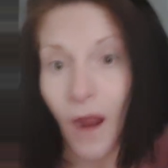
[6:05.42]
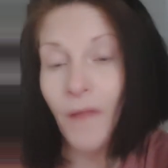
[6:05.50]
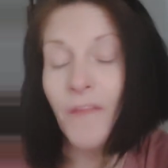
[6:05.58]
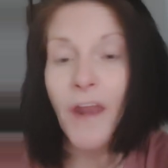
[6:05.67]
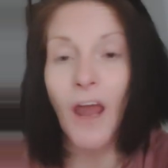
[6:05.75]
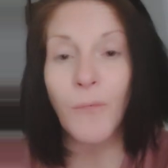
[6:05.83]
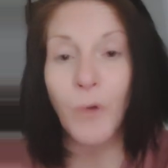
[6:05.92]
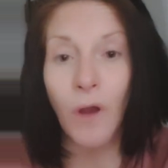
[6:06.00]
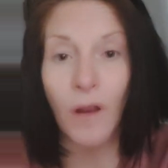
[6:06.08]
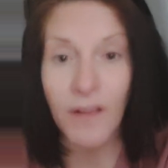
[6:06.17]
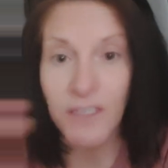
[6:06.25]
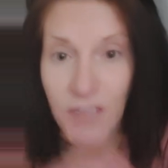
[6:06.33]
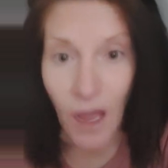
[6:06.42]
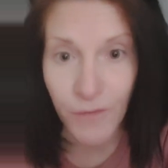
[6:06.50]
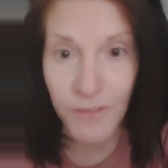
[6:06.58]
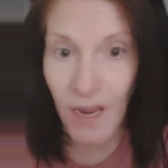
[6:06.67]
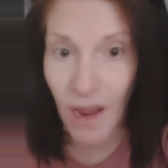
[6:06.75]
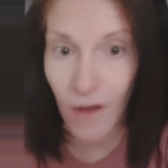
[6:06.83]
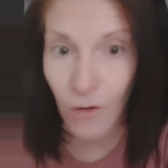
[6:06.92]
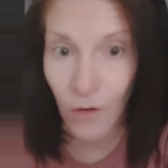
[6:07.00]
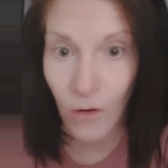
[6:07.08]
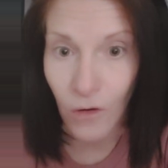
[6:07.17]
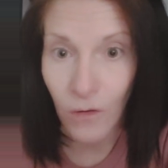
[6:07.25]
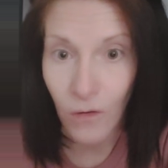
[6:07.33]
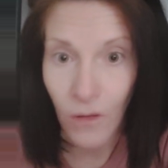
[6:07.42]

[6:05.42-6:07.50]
and then I put on a self tanner